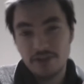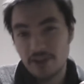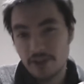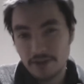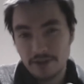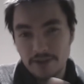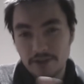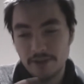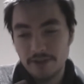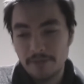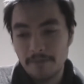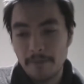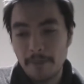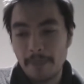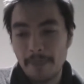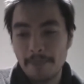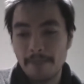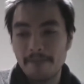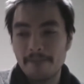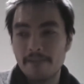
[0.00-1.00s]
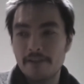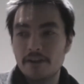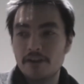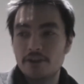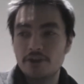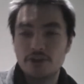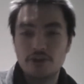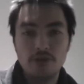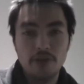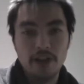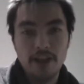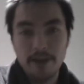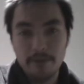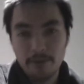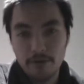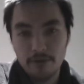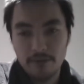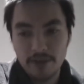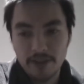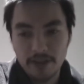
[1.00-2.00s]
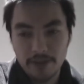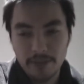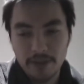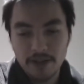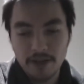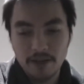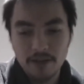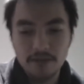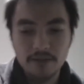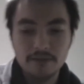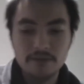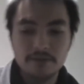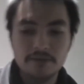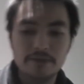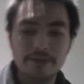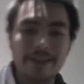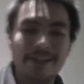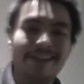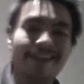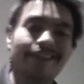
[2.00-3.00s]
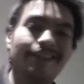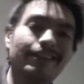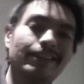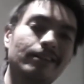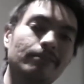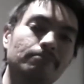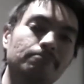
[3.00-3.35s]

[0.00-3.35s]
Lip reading: Chelsea, Cholamy will be in the middle, and